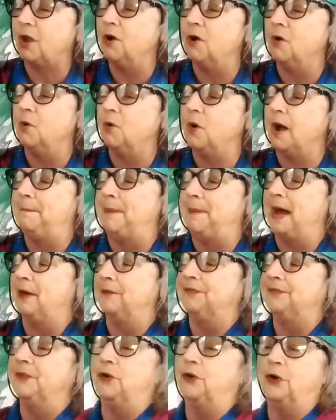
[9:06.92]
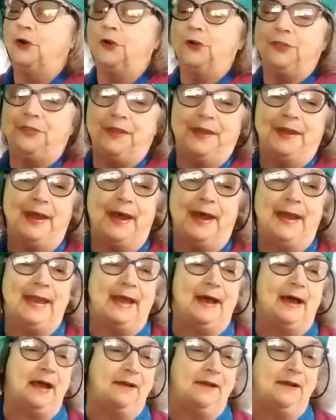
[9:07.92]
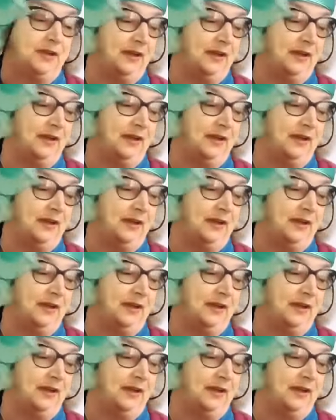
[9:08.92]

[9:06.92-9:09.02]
oh about the earth and i have i've